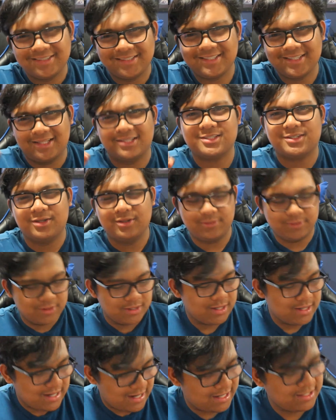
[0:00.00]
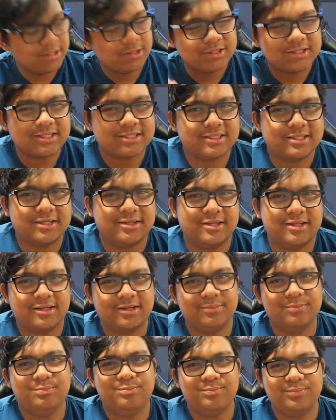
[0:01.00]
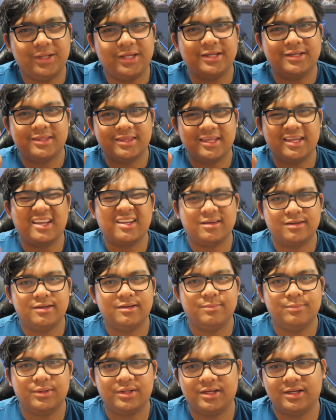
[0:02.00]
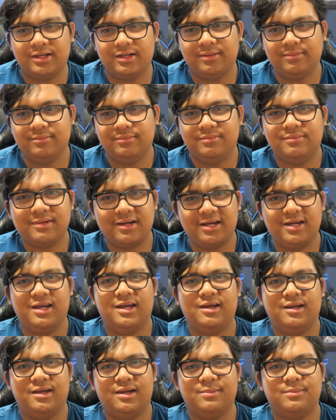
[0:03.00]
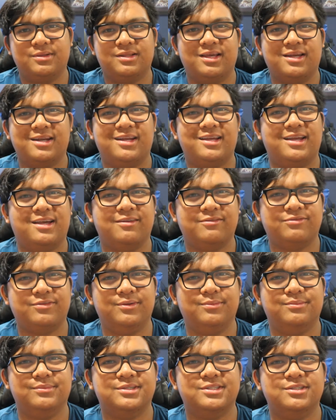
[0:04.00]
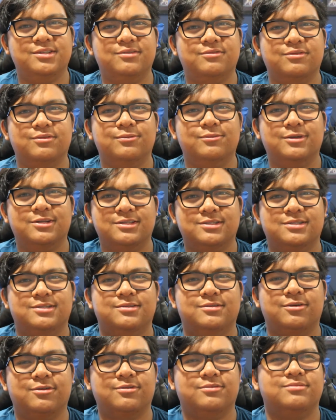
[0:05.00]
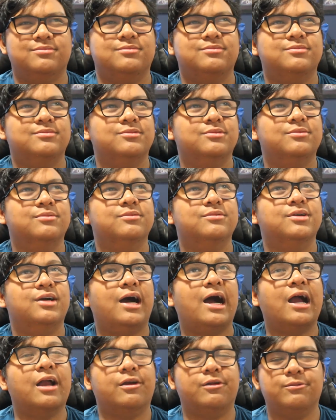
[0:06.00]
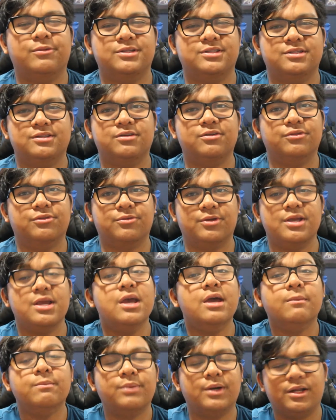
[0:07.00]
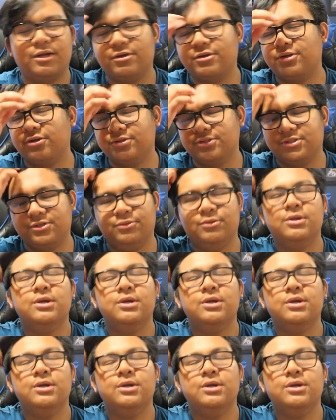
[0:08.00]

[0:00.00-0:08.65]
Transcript: Let's go. I know it doesn't sound like a big thing, but I'm glad I got from silver 1 to, or iron 1 to gold 3, or gold 2.